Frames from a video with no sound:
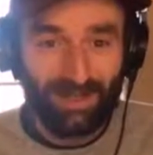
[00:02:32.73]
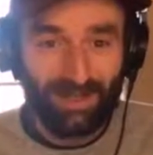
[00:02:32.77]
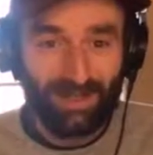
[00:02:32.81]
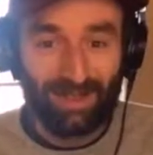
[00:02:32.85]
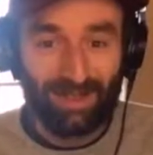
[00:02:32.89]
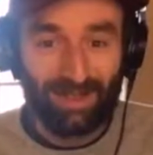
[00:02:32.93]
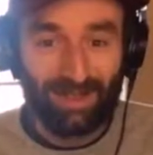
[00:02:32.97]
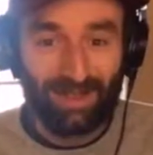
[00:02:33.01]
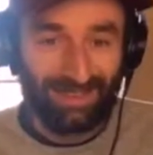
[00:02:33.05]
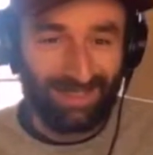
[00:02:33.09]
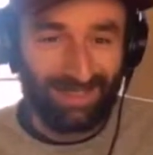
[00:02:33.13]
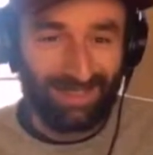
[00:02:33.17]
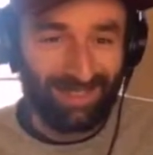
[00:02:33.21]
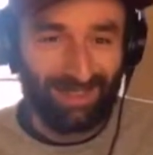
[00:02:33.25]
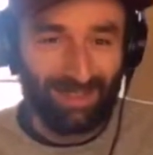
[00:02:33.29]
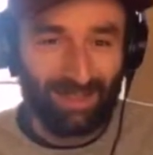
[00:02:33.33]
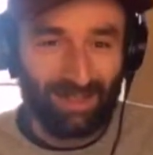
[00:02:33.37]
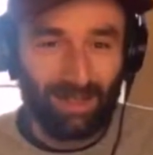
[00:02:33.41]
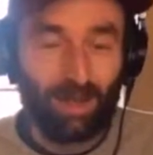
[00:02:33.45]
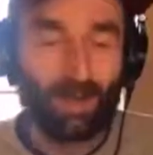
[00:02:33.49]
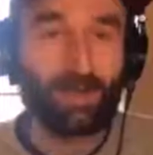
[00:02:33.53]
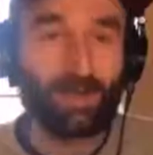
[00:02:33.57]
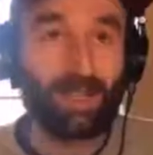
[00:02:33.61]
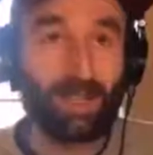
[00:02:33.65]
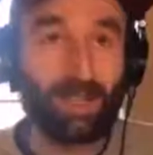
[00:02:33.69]
It's
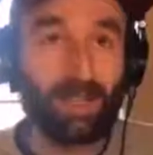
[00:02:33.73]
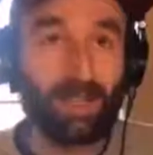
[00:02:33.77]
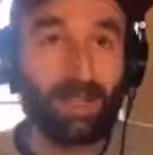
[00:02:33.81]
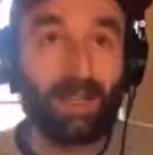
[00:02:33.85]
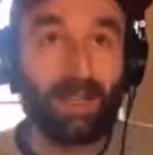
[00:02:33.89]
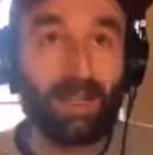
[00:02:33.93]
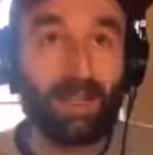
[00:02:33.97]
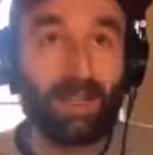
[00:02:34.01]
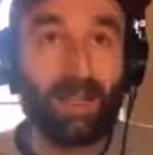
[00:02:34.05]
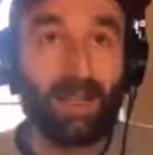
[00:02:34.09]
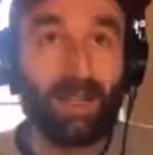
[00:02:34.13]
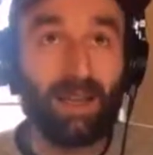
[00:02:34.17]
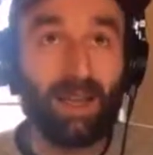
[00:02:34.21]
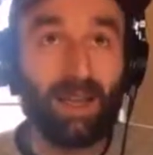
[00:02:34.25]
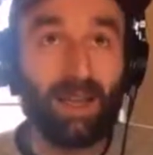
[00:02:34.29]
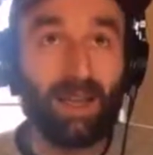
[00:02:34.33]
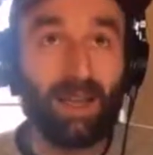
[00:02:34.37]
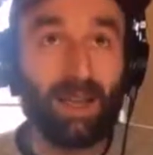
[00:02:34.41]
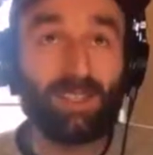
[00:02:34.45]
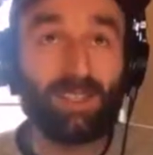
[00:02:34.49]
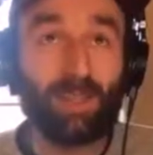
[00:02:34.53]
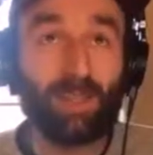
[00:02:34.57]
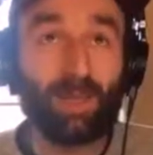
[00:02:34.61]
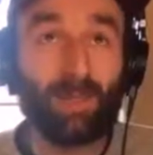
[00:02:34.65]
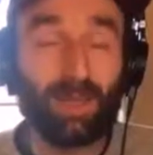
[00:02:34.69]

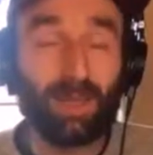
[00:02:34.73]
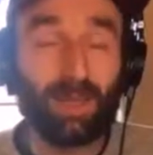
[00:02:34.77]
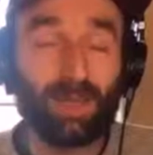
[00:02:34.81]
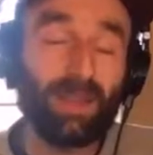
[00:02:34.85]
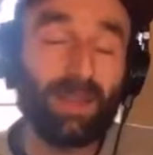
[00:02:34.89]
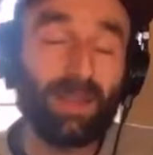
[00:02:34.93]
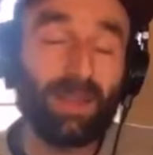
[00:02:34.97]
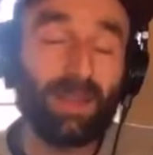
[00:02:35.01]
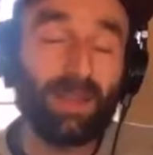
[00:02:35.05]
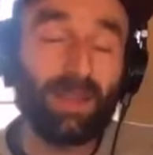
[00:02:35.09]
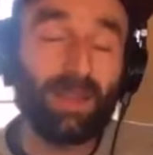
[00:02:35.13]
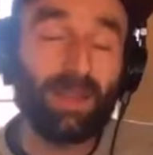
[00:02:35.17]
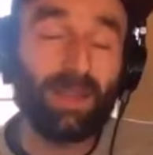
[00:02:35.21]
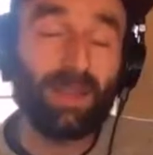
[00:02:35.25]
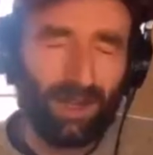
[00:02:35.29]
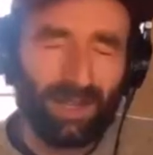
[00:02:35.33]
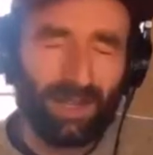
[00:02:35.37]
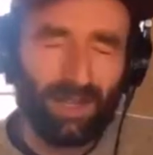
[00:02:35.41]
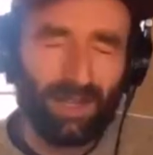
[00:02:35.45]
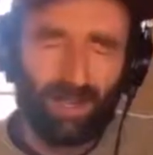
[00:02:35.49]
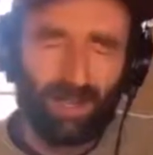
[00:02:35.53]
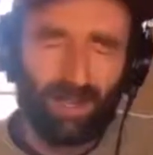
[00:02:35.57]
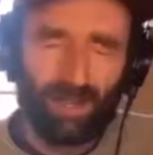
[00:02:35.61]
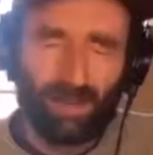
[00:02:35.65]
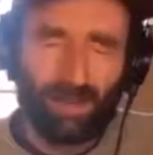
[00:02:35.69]
a little bit like Campari
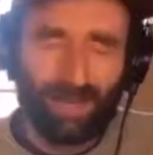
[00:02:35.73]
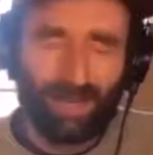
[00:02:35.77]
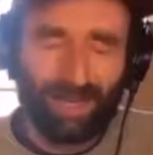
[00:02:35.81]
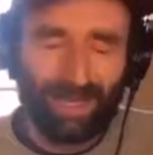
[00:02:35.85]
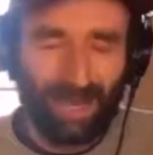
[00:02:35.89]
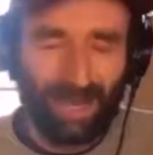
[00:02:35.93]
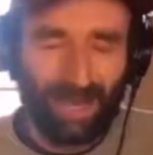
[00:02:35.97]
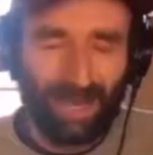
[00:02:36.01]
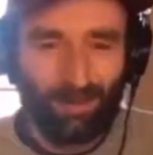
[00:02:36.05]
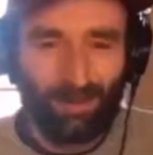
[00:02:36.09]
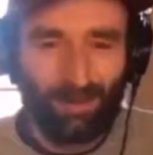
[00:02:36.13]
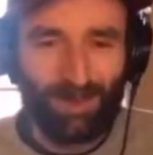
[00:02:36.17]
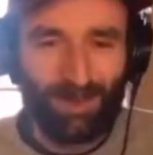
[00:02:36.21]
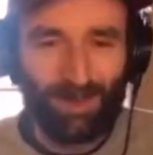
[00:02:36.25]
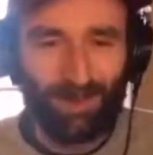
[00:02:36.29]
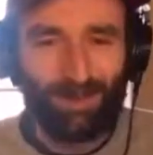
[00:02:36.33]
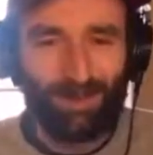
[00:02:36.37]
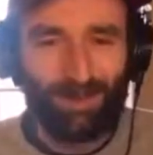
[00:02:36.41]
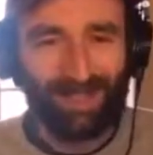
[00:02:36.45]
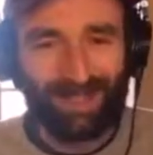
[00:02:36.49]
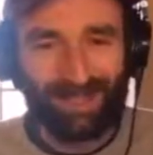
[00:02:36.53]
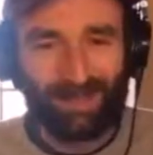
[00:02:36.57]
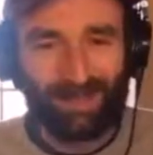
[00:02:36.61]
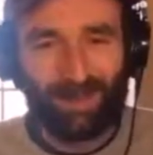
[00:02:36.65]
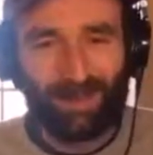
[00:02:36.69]
and a little bit like Aperol,
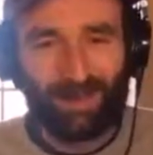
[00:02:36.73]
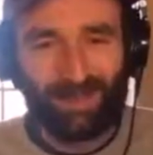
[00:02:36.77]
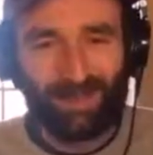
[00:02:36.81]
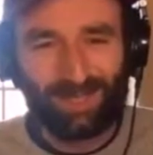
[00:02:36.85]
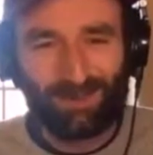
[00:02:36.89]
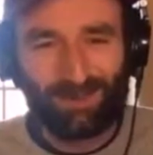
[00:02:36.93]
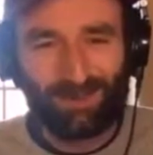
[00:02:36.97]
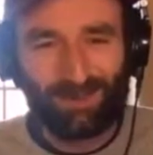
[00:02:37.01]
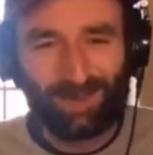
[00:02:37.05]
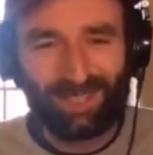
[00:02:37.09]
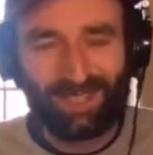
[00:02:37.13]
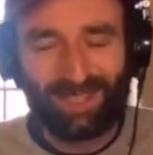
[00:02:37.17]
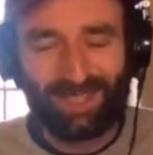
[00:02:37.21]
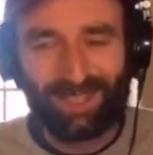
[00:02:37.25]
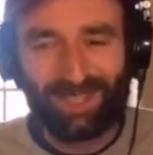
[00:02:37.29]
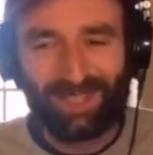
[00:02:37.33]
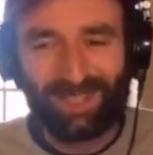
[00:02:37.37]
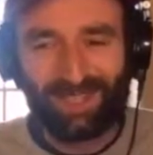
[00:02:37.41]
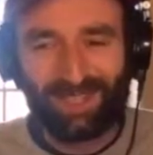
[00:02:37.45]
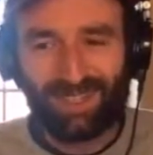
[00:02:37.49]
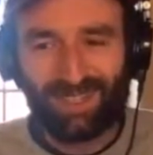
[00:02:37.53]
but like maybe sweeter.